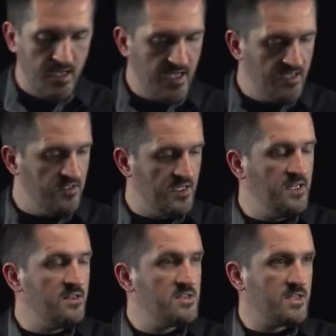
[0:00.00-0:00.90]
And
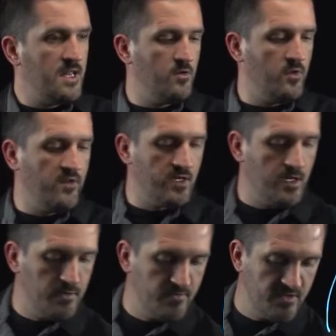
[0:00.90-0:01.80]
in this cloud we have a
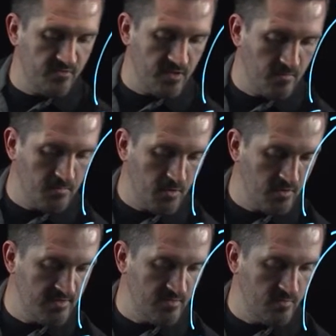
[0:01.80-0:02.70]
couple of different
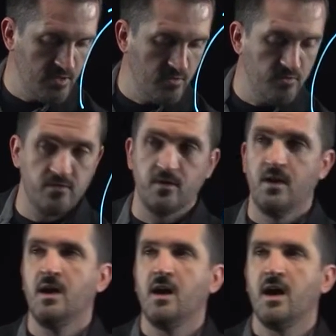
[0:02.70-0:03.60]
components that we use.
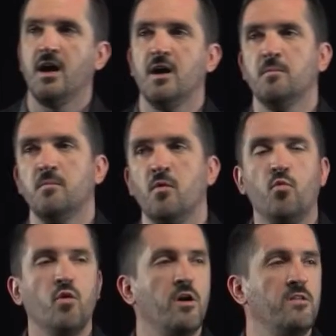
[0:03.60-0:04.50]

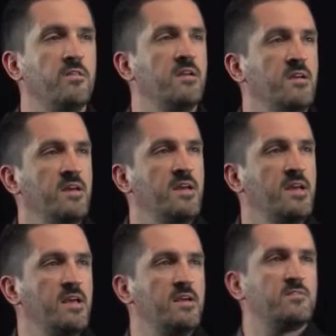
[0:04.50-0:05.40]
One
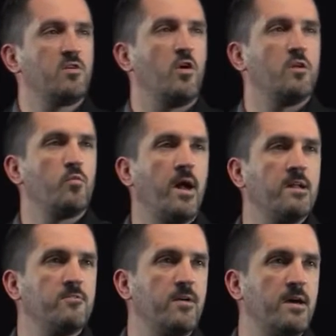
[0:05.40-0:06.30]
is called
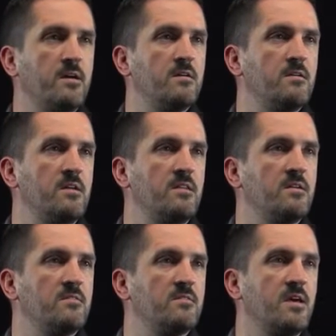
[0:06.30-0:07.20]
Wildfire. In
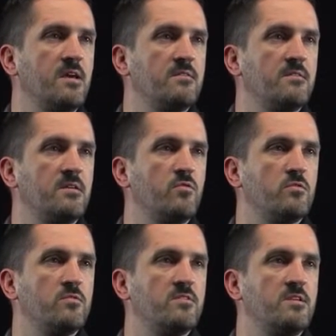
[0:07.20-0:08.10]
this case it
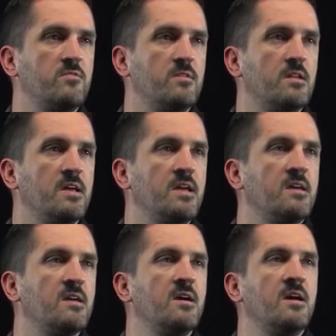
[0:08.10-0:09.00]
would receive the
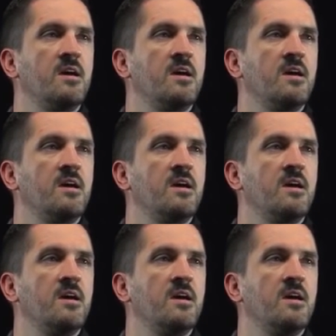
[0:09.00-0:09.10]
link.